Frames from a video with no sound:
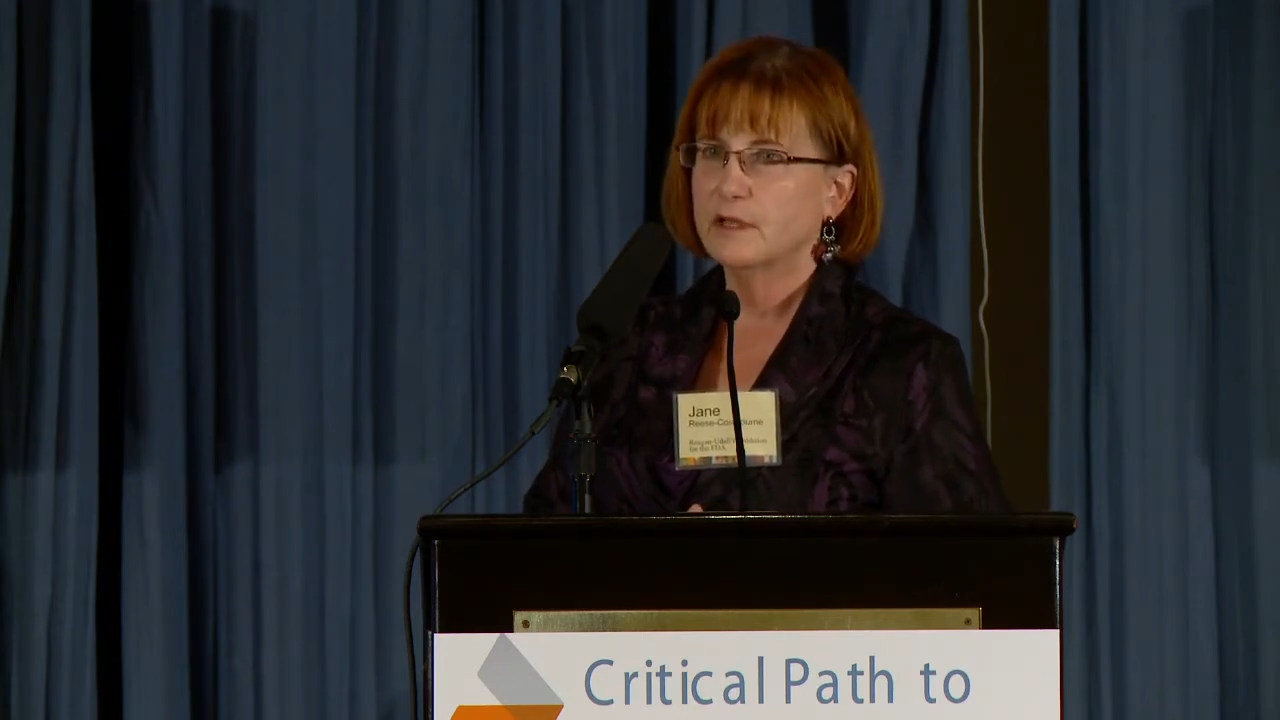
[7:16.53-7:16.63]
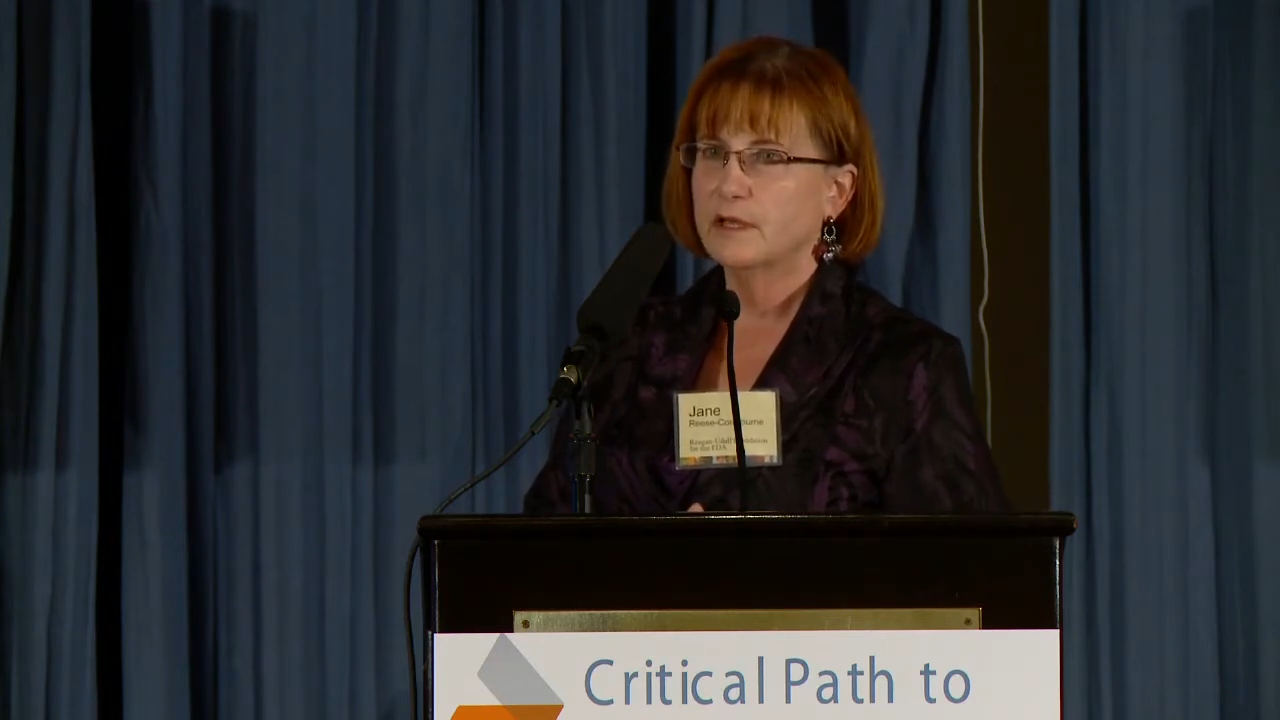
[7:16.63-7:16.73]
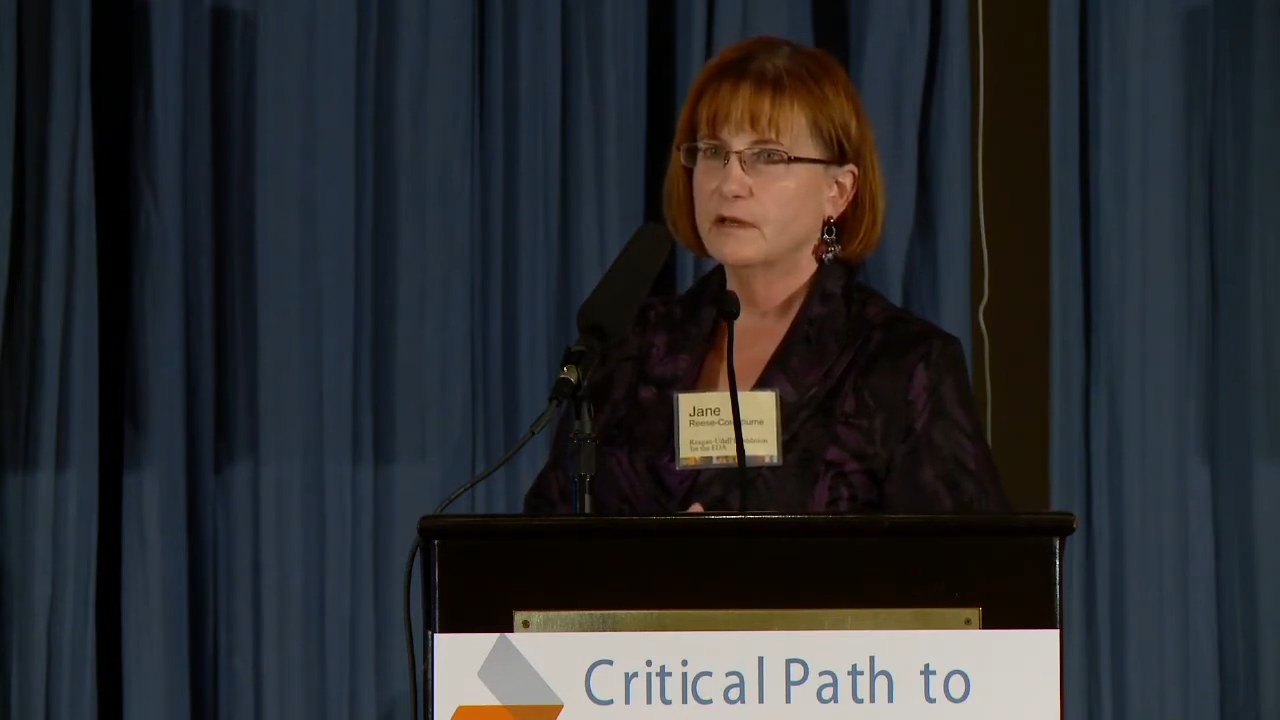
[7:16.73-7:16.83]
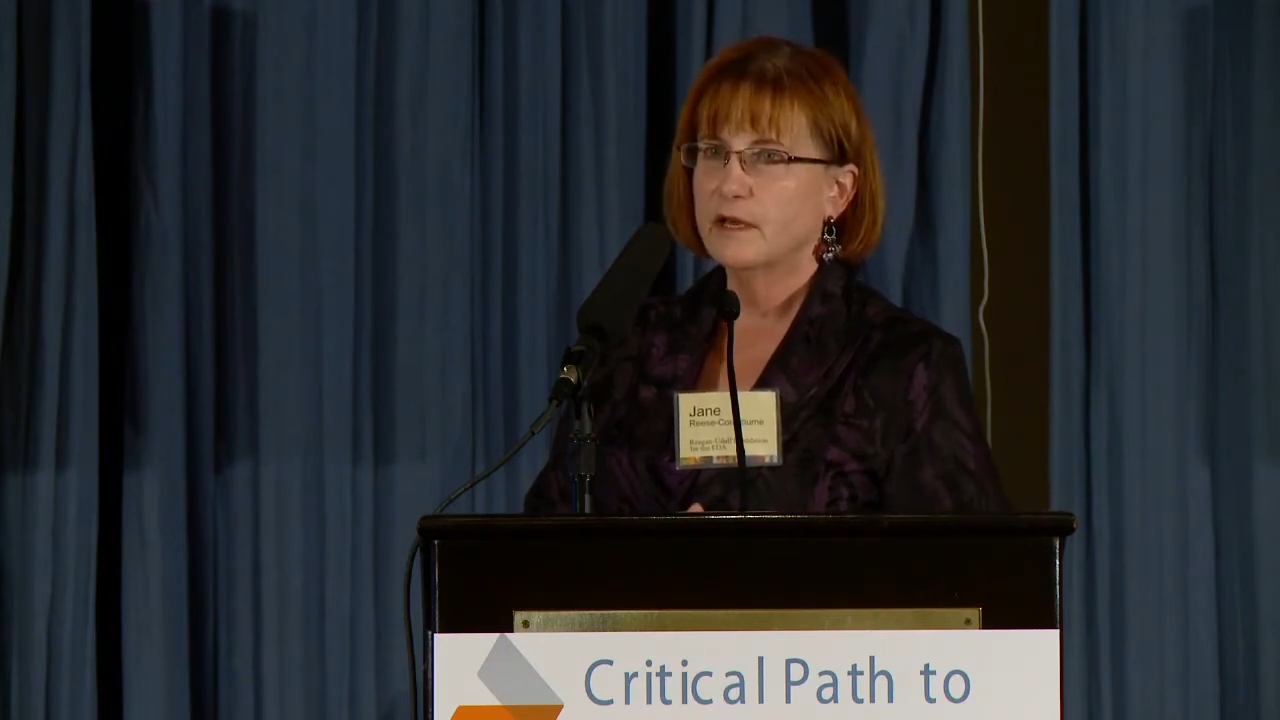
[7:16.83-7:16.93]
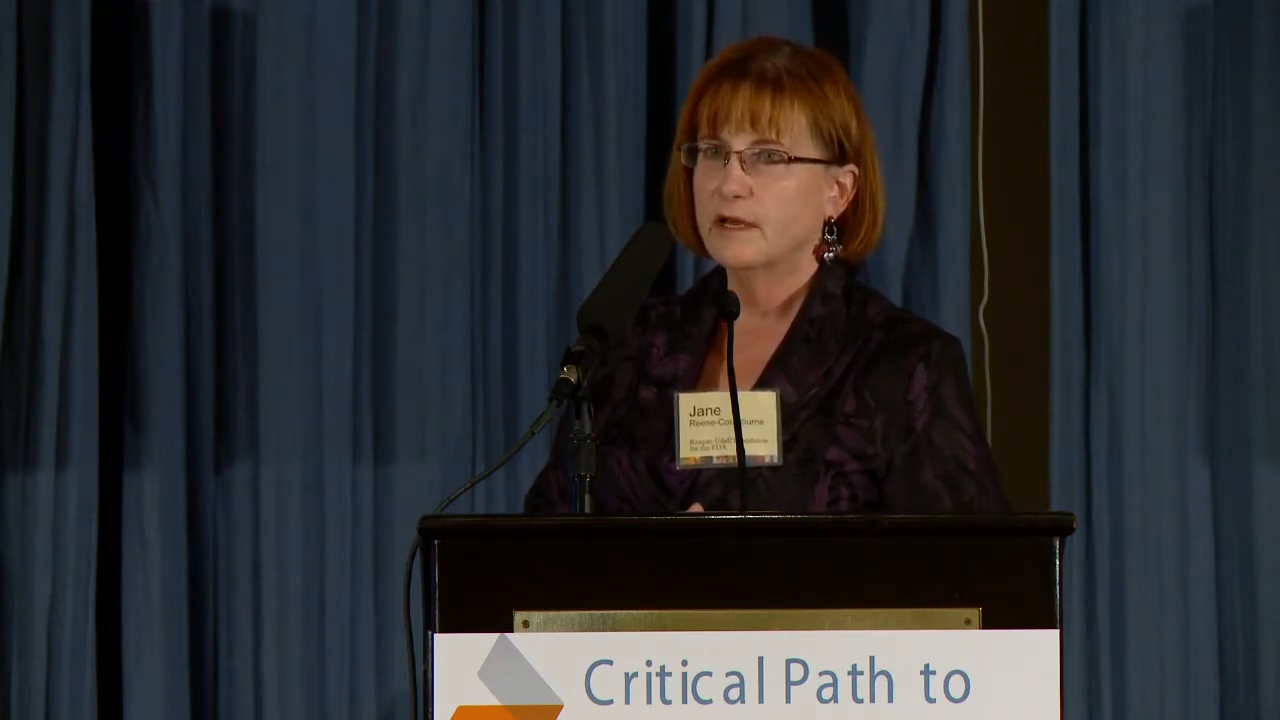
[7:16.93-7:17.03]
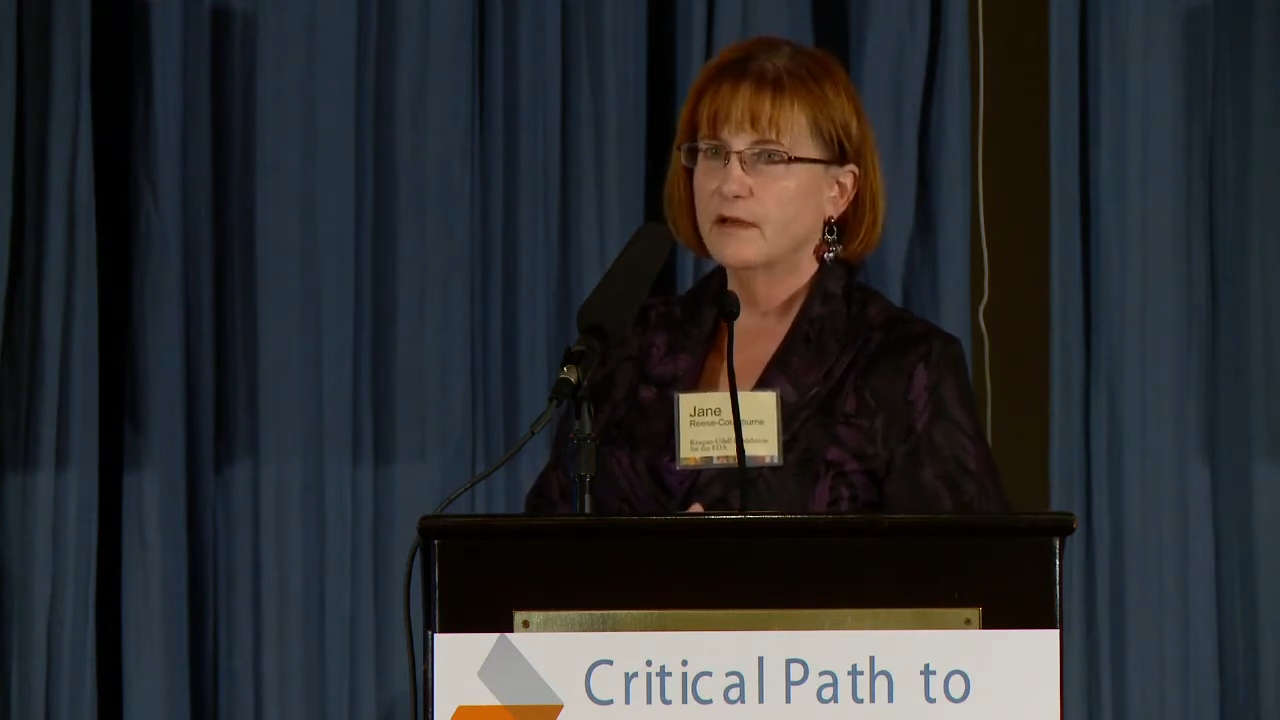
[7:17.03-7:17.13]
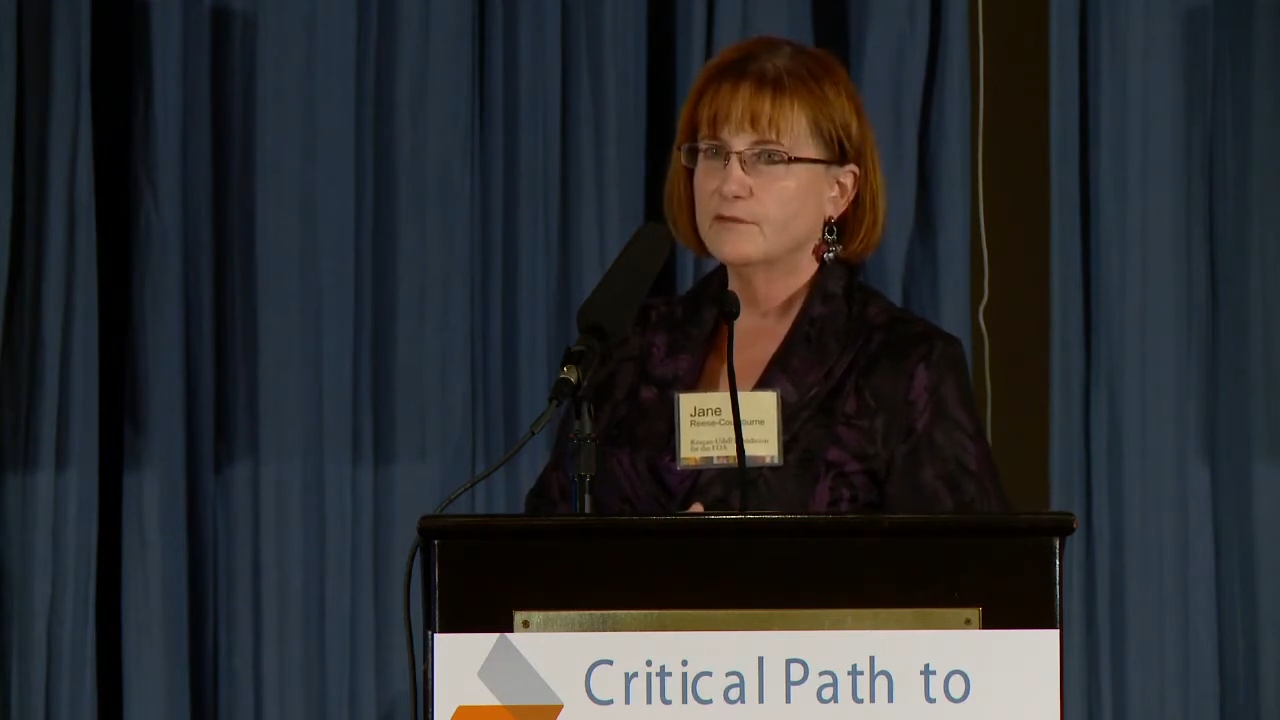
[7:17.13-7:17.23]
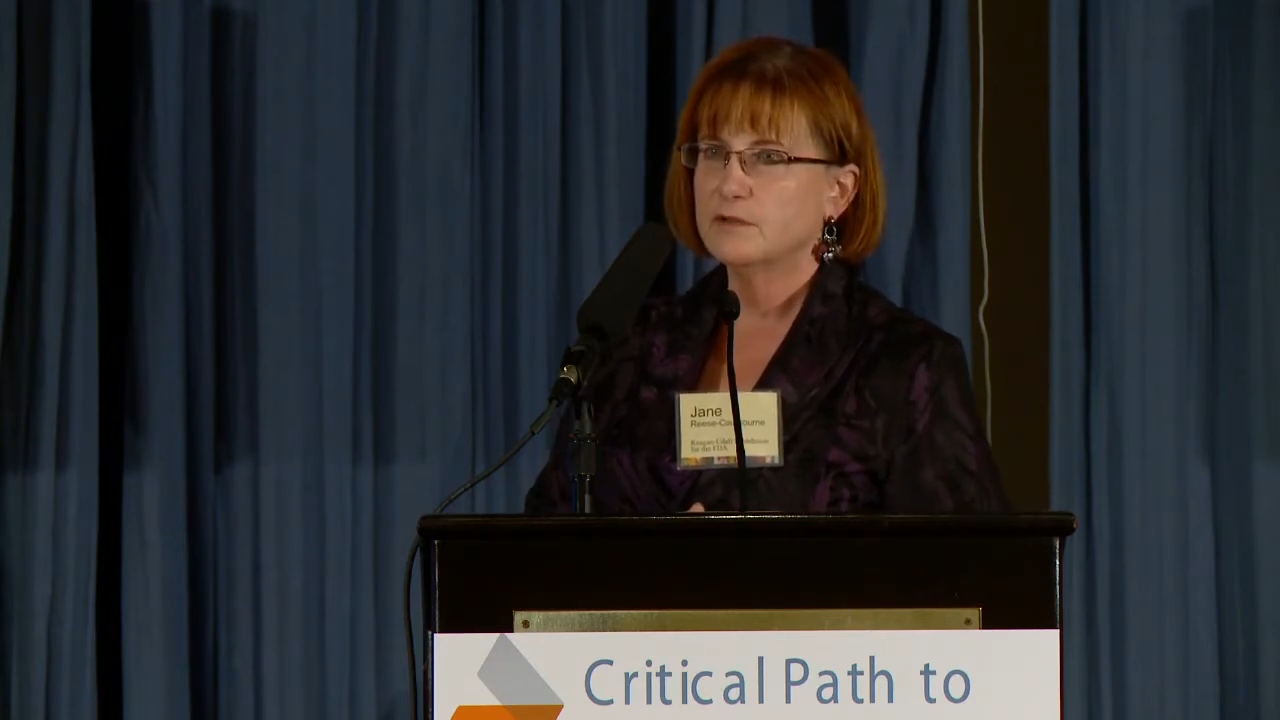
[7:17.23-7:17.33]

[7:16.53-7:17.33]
and not have